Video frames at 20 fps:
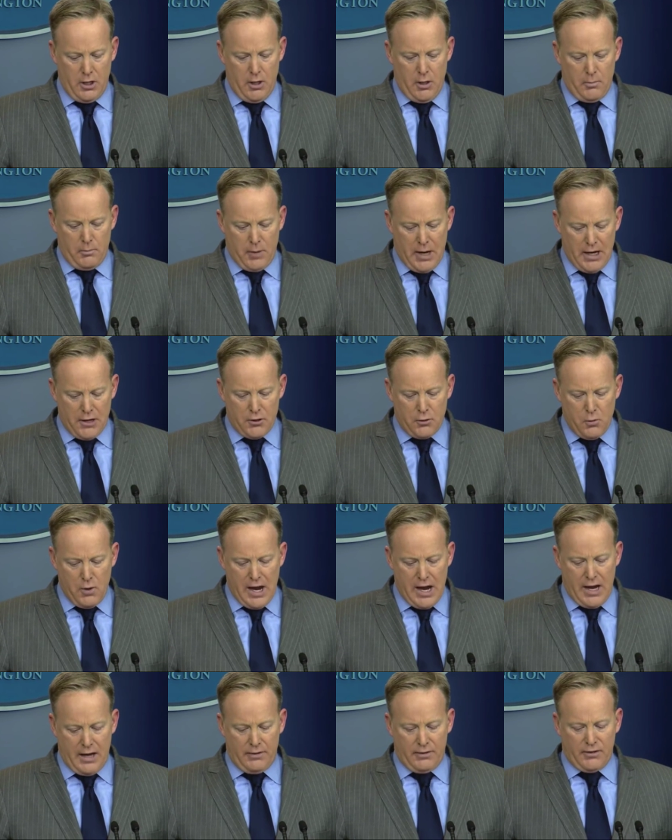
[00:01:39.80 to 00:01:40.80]
By the
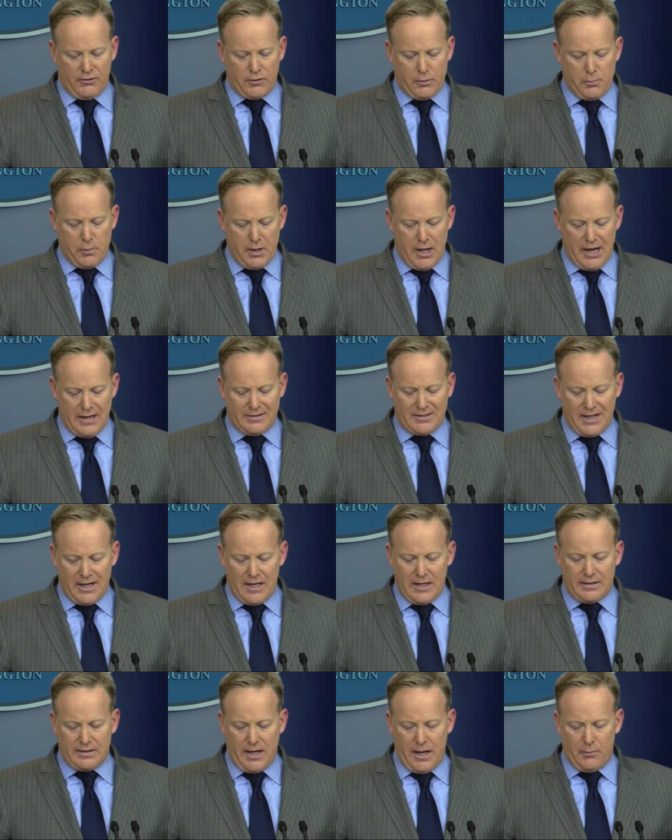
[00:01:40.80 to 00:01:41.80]
way, this applies to any
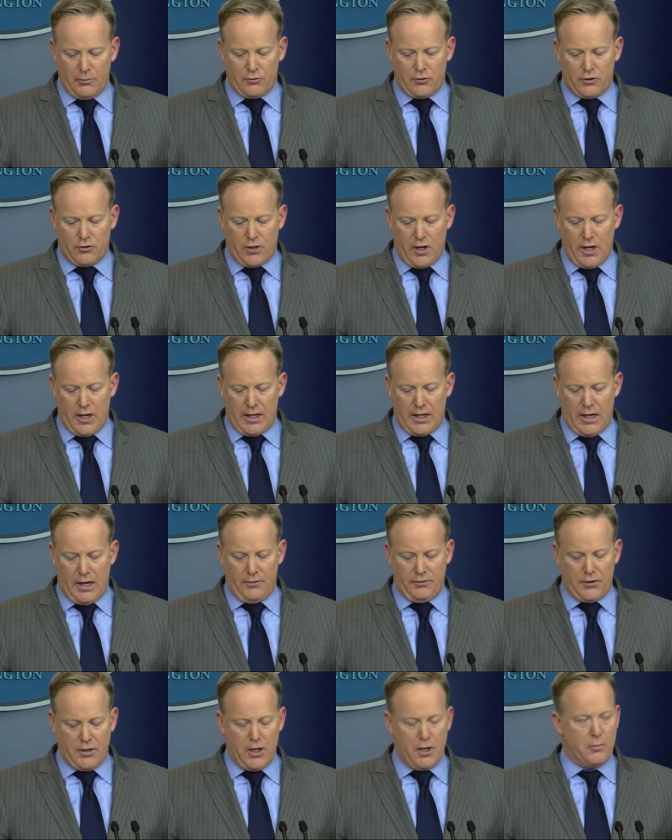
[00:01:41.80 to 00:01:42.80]
attempts to try to
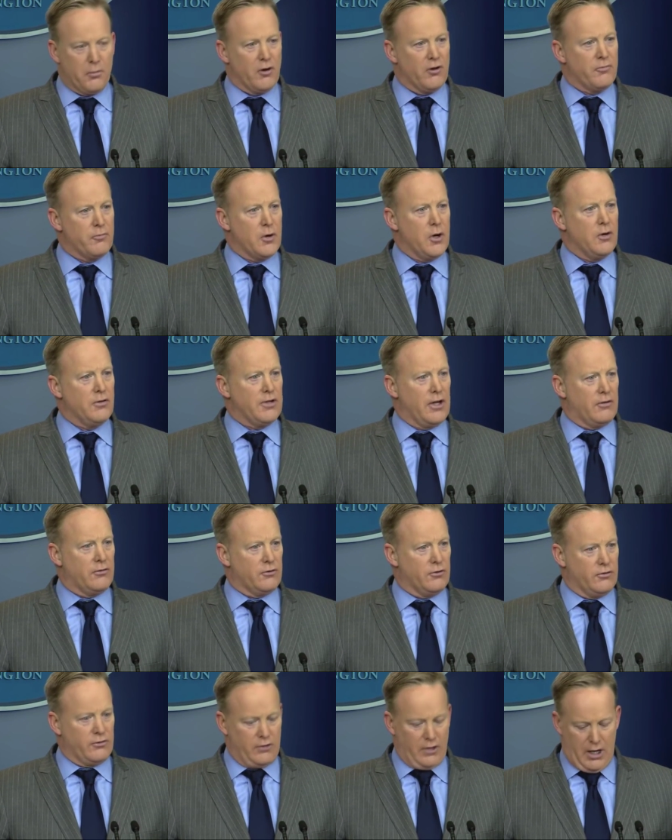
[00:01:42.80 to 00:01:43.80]
count the number of
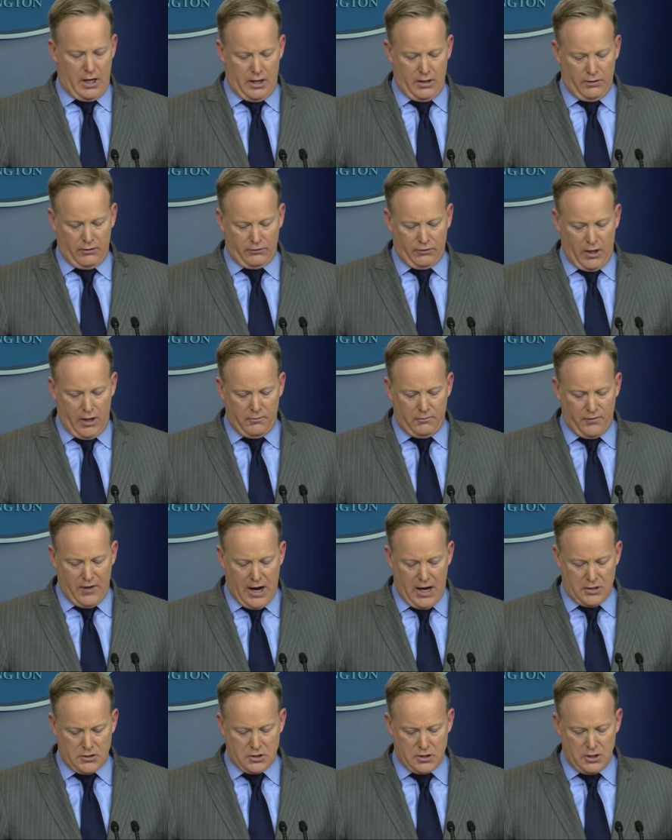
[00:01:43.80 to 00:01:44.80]
protesters today in the same
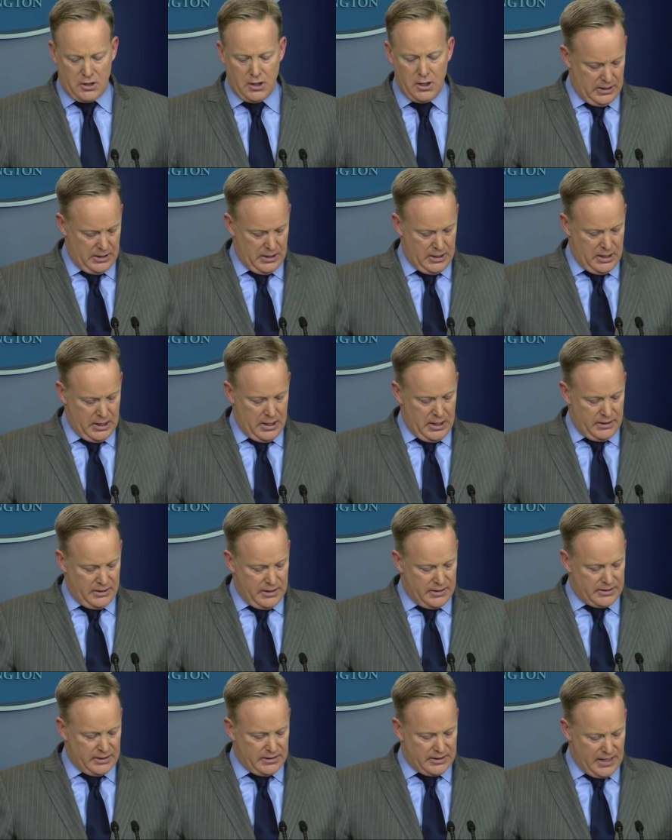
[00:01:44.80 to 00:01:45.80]
fashion.
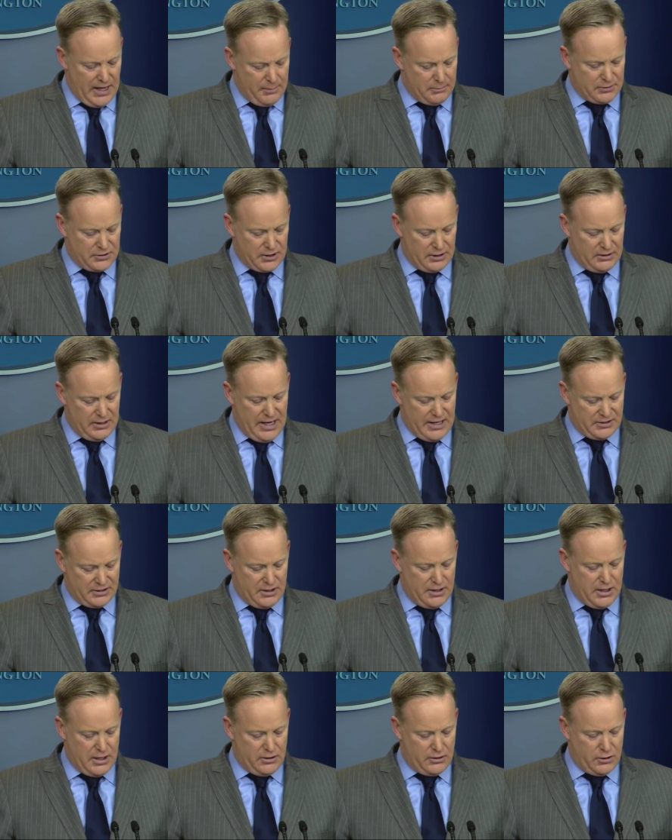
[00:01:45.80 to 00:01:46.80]
These attempts to lessen
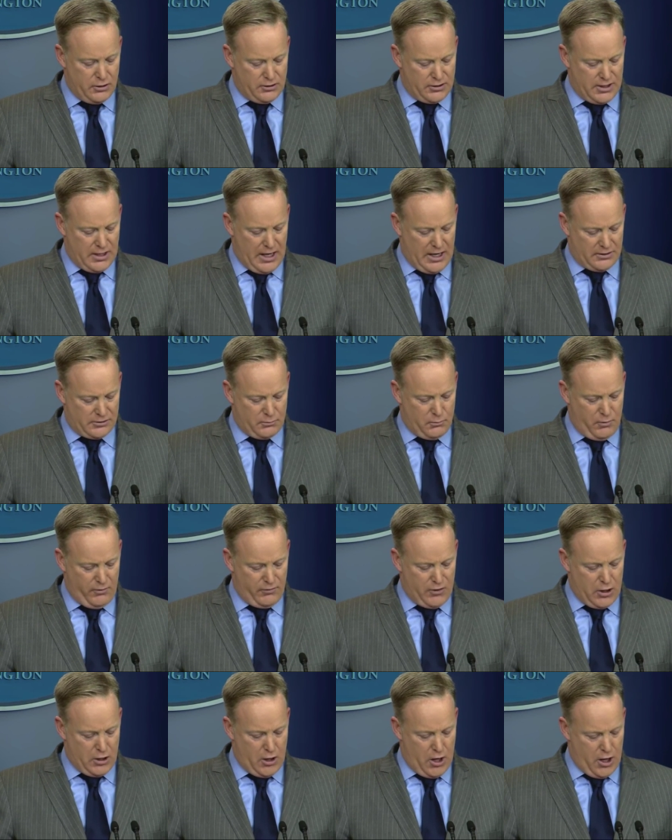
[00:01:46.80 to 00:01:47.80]
the enthusiasm of
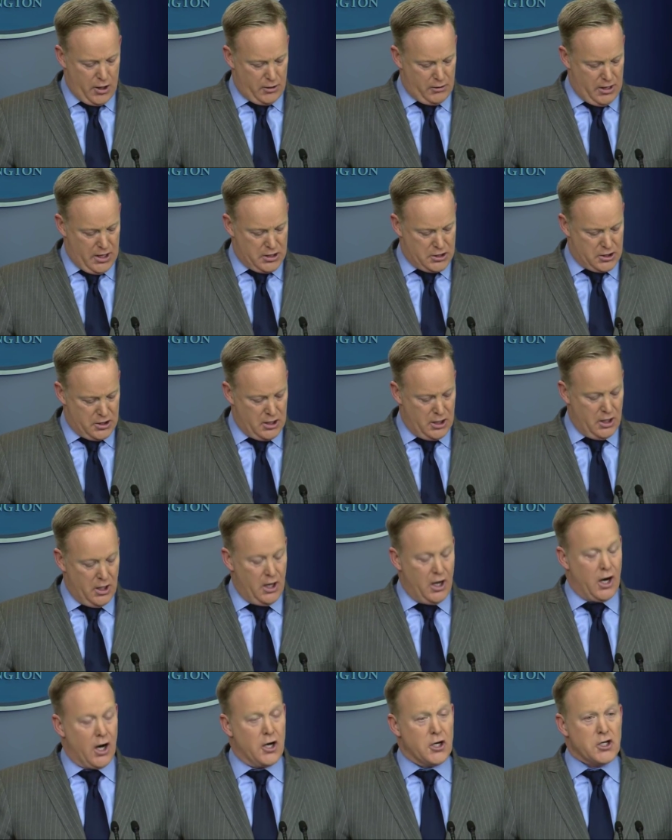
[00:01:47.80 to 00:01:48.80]
the inauguration
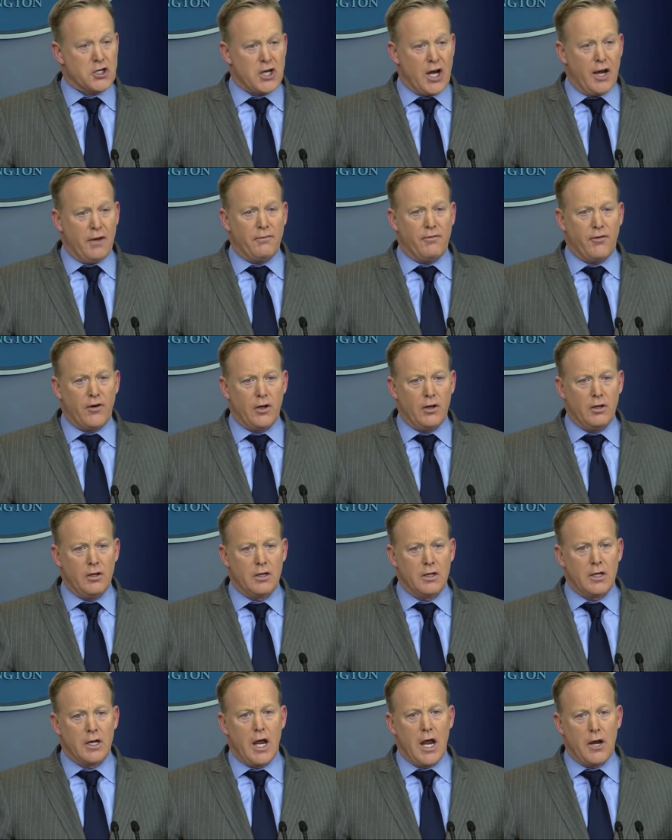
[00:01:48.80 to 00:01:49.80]
are shameful
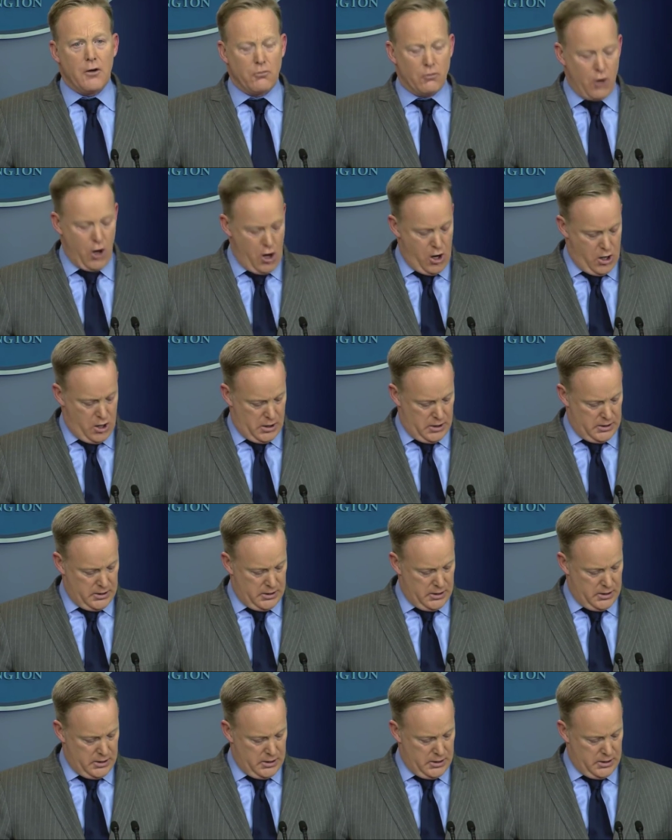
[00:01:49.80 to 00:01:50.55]
and wrong.